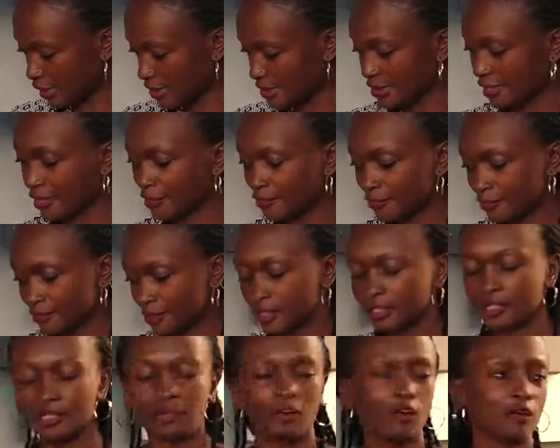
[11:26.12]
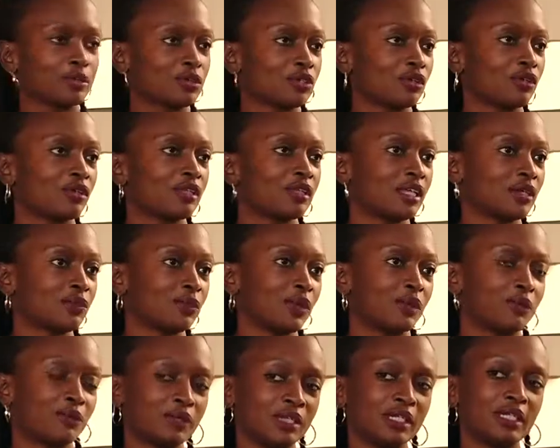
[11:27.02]
a safe, cleaner option that
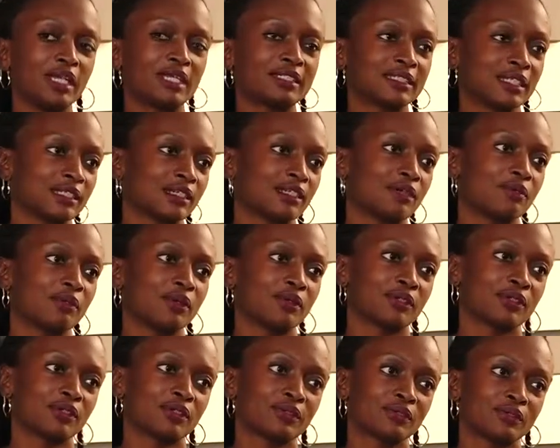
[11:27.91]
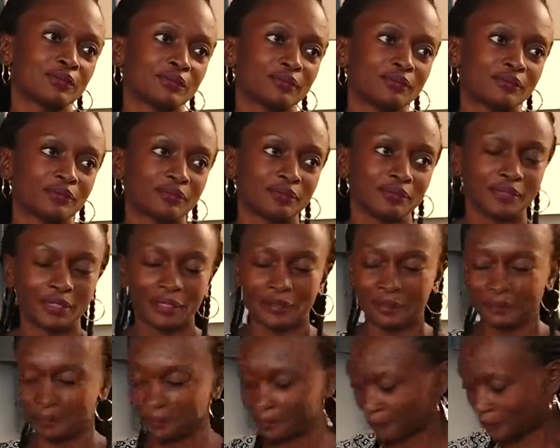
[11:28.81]
we're really excited about. All right.
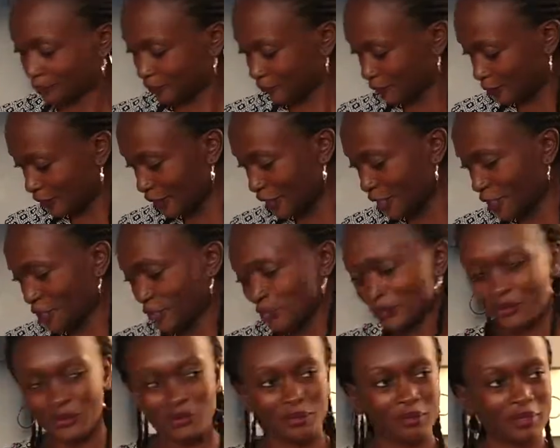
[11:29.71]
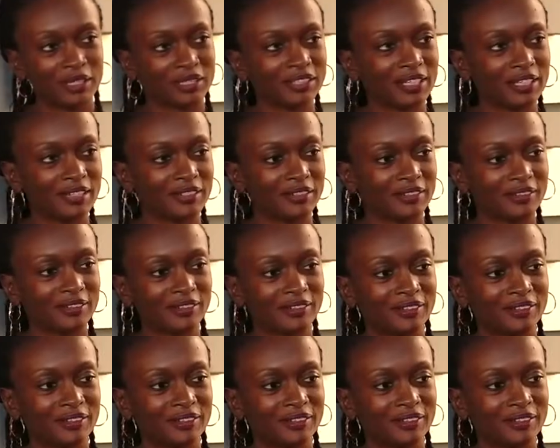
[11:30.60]
Thanks, Rachel. Thank you so Let's much. Let's